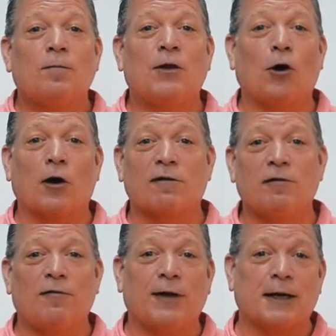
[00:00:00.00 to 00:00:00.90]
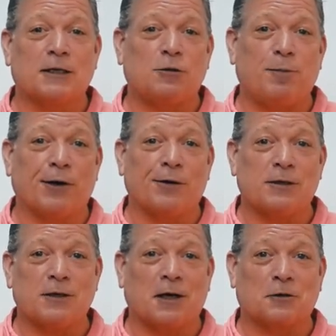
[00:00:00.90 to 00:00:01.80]
the Art of Living
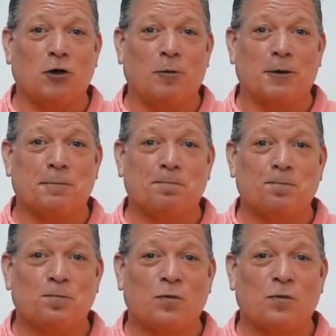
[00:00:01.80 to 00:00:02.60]
experience in October.